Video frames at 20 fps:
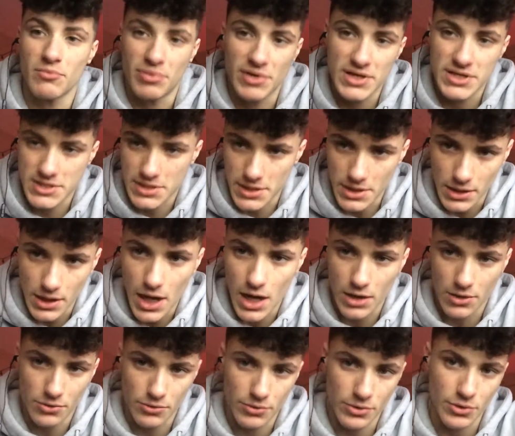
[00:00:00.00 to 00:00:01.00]
piece in the
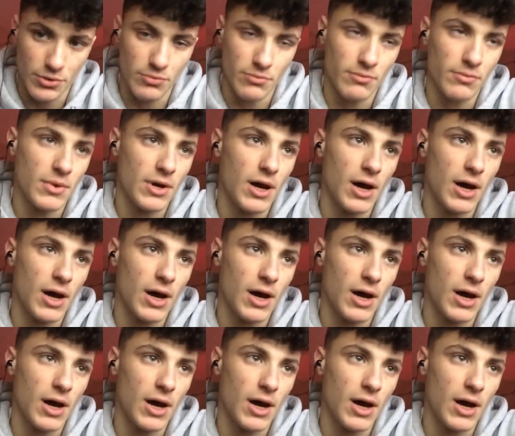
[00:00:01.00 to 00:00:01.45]
locker room,